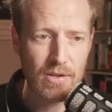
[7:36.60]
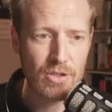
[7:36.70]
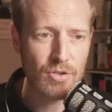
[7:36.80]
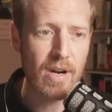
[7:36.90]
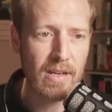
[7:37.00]

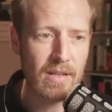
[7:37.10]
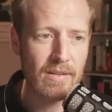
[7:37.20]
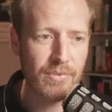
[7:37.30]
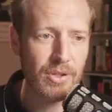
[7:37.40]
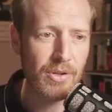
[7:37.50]
straight
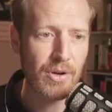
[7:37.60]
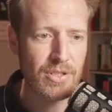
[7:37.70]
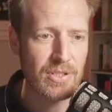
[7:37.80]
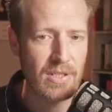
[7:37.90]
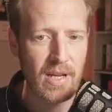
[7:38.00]
to the
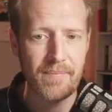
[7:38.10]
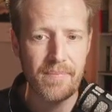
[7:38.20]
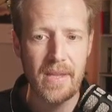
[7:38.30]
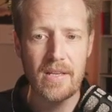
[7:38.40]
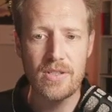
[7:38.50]
Notion site.
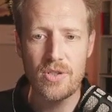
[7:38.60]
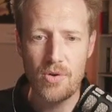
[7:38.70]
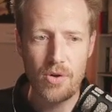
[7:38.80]
So you go